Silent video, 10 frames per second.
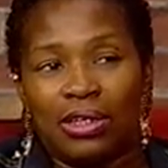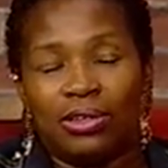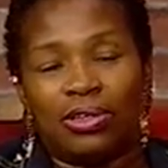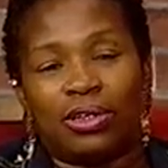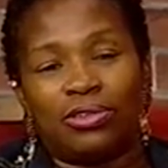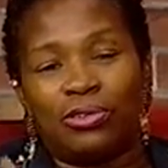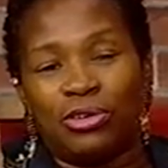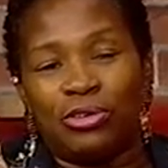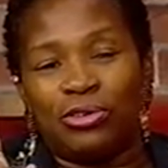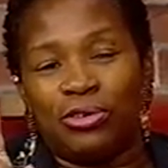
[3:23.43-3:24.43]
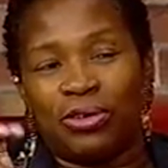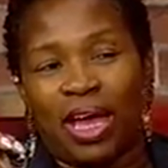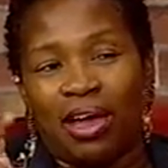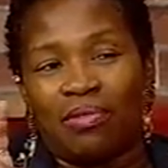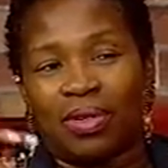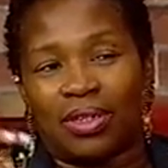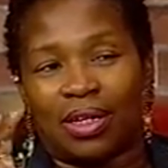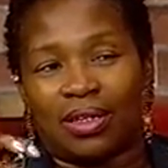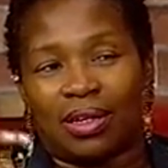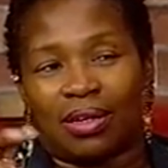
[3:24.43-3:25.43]
You have
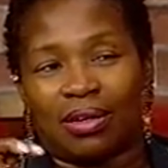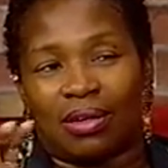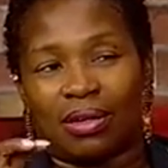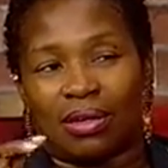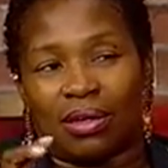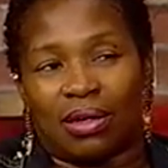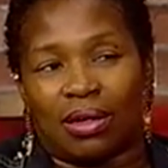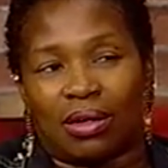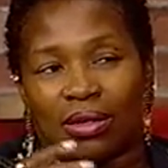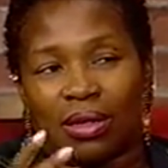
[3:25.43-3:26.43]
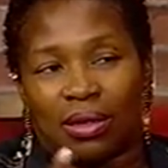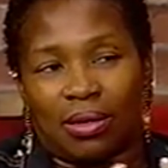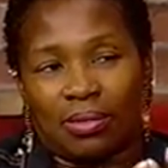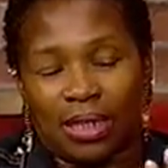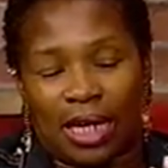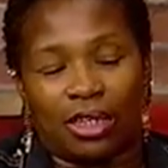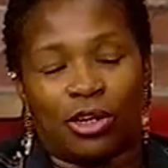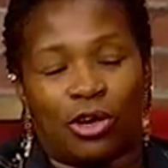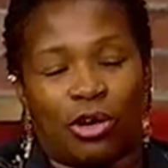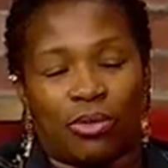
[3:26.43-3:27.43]
a
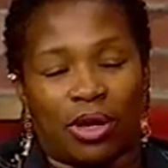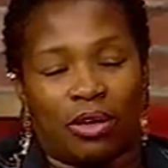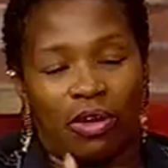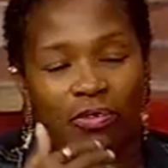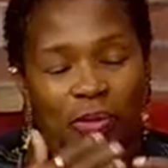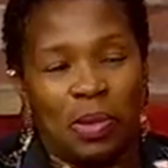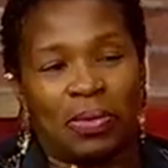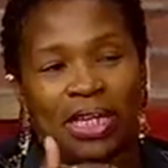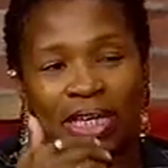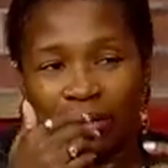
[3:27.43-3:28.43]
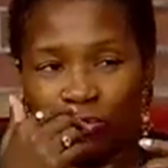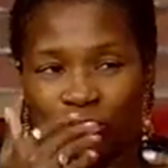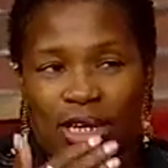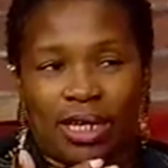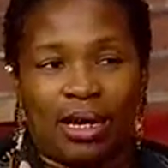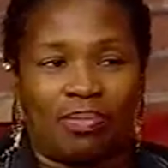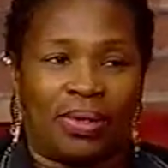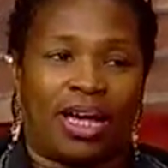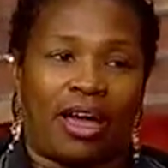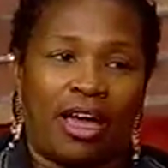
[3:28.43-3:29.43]
category of people that can really
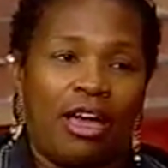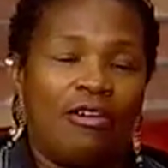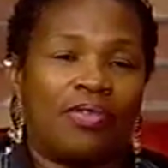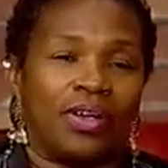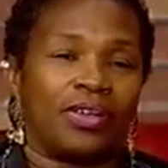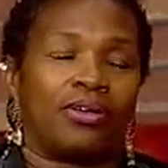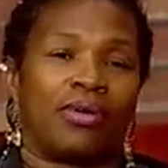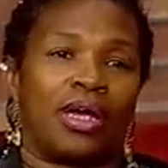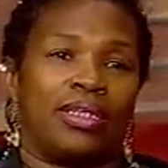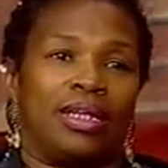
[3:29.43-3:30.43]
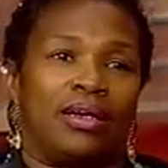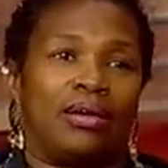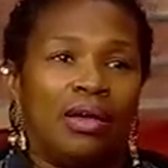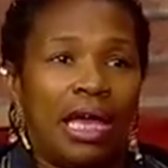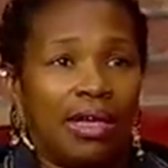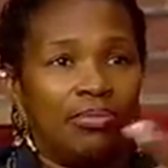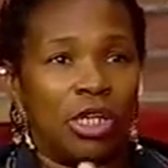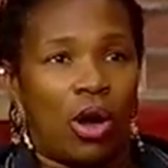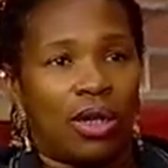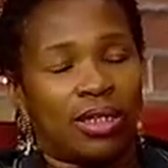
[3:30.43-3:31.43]
apply for the grant. Now,
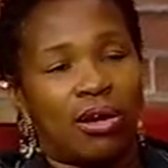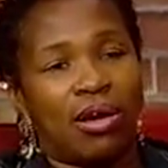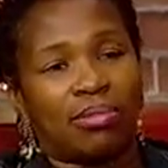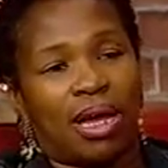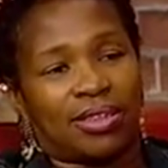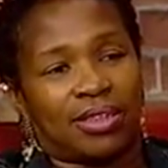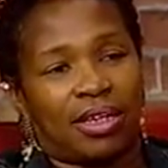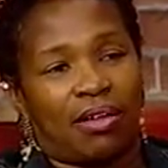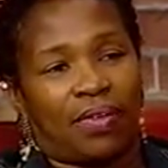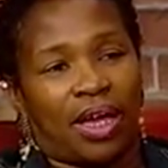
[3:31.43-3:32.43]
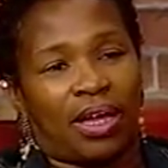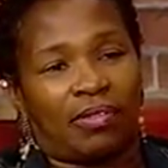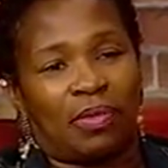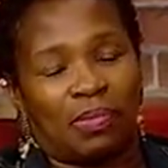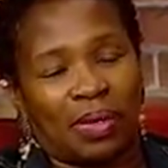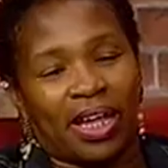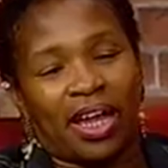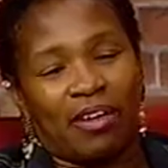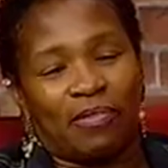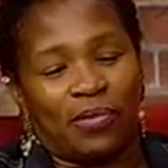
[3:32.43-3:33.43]
along myself, I have
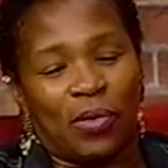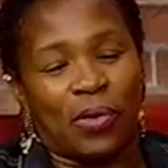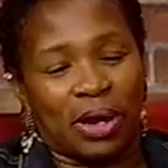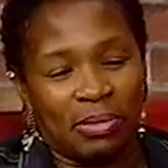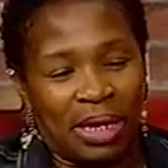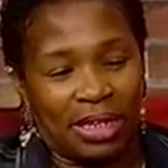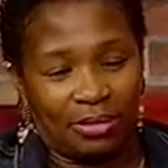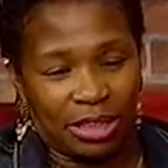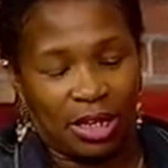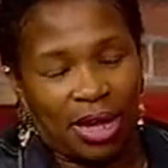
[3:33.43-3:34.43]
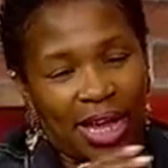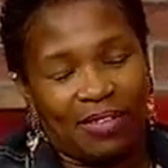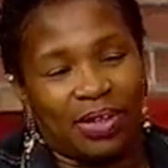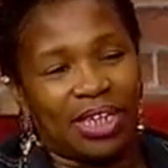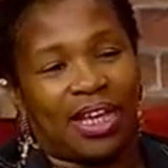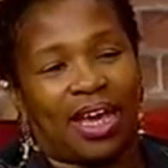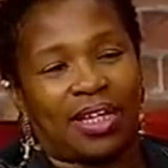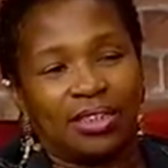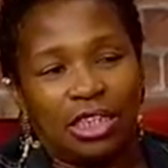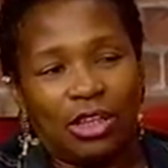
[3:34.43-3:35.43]
applied for it, and I haven't
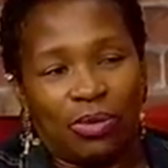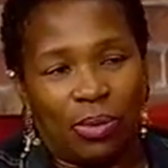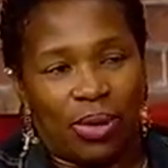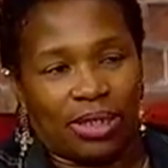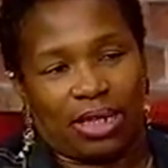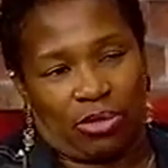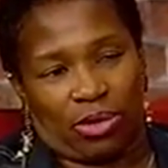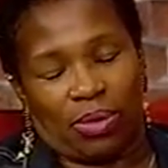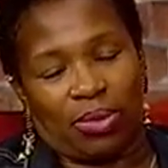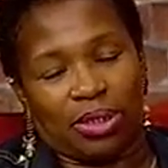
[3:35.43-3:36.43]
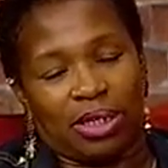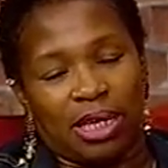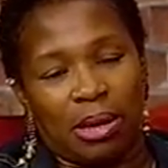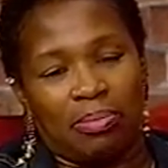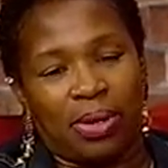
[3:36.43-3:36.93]
got the one that I really want to get.